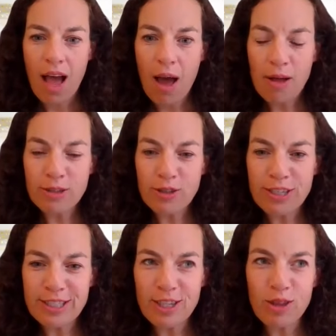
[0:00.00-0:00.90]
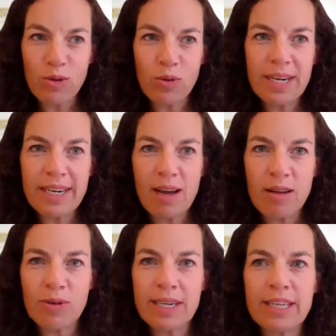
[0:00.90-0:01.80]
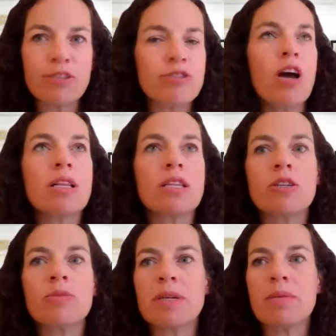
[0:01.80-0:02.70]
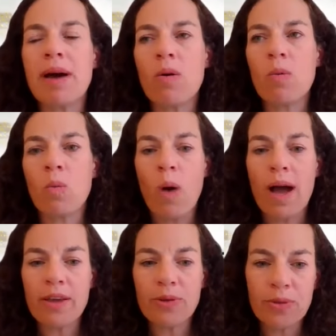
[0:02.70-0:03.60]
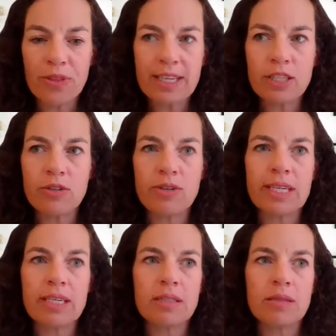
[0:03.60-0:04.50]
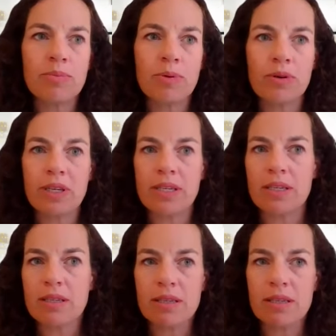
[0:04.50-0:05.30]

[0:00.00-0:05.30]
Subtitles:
I'll turn it to Lori now. Lori, can you talk a little bit about why you think screening is important